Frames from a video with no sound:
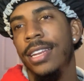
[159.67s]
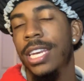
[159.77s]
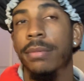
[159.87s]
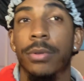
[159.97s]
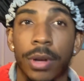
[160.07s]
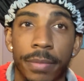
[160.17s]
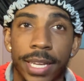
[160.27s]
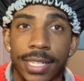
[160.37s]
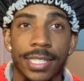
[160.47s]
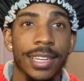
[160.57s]
Number one,
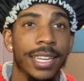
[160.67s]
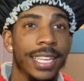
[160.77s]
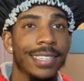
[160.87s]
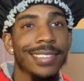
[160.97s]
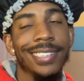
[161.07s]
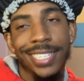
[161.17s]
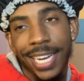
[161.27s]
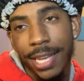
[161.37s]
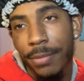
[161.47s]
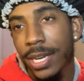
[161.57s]
because it's going to get us in
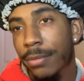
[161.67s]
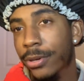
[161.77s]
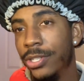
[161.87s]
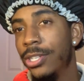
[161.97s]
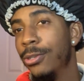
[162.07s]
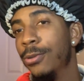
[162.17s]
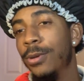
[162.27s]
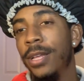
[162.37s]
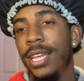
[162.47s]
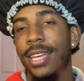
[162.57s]
shape. And number
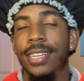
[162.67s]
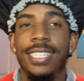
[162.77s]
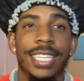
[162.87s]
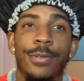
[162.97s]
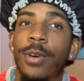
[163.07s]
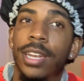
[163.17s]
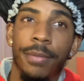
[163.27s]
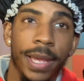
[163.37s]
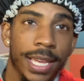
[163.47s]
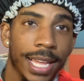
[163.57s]
two, it's just fun to
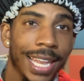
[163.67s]
make it.